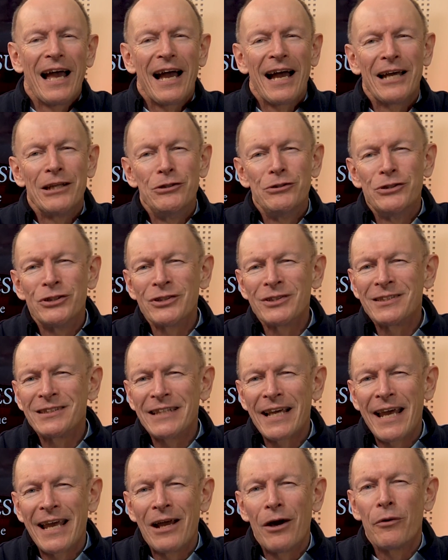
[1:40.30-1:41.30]
And you just
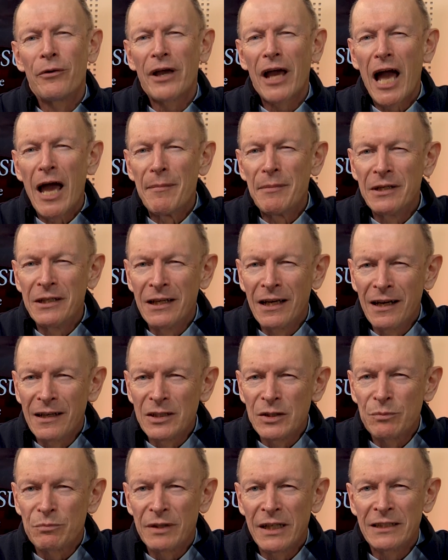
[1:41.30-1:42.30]
say, okay, I'm in
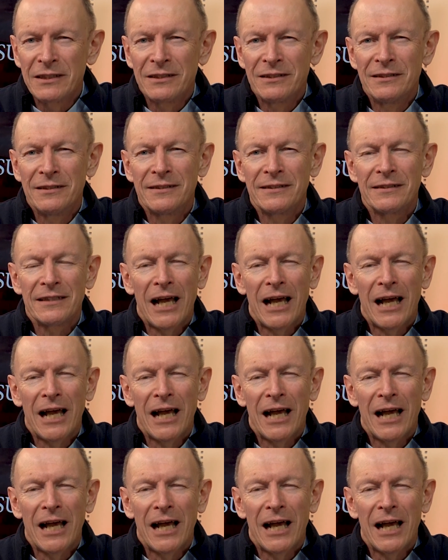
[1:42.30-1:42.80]
God's presence.